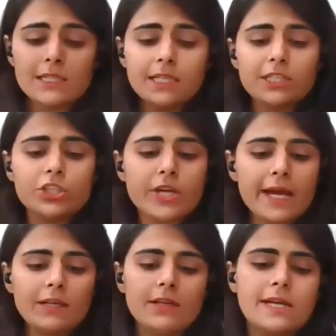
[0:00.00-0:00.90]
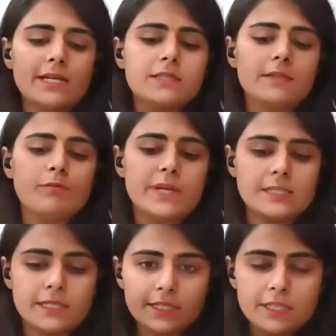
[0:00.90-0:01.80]
the check gets
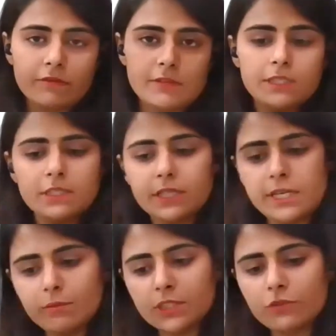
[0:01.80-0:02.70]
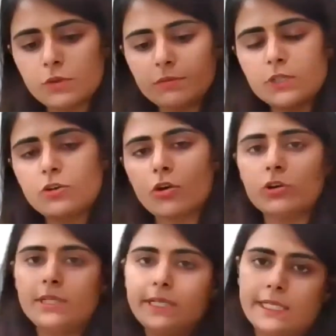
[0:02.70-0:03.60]
presented within 3 months from the
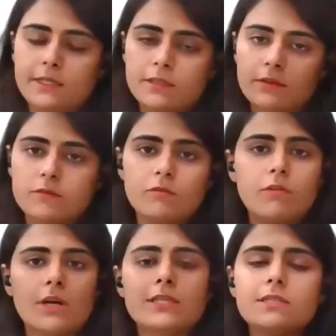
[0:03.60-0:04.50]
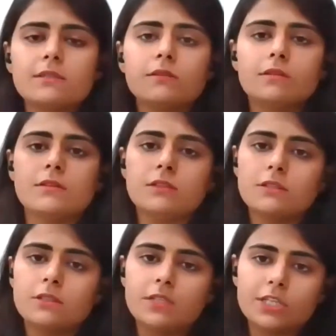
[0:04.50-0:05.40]
drawn date. Once
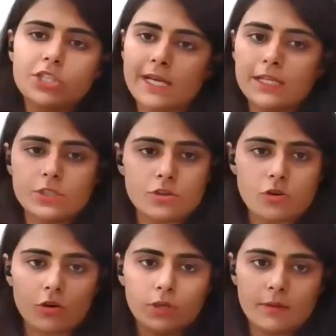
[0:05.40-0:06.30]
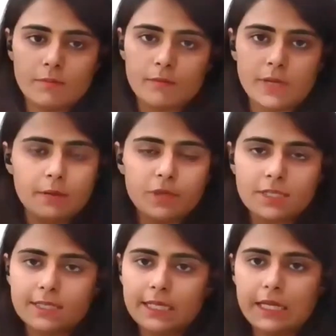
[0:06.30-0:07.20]
the check is drawn by a
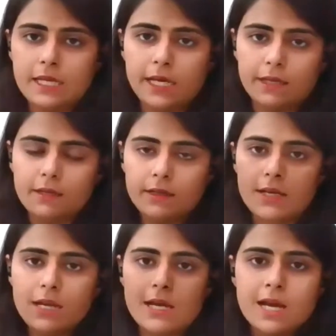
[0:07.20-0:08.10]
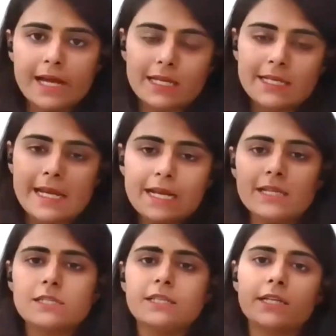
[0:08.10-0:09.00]
person A and a date
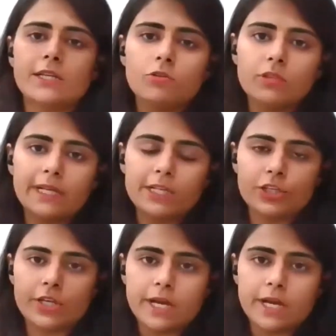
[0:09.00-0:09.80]
is written on that